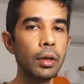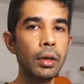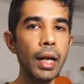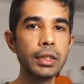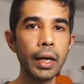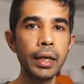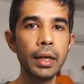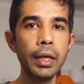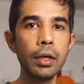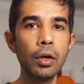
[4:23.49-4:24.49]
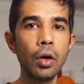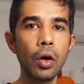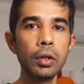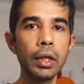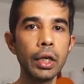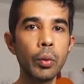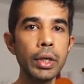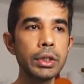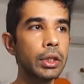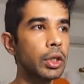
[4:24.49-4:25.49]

Let's right click on the request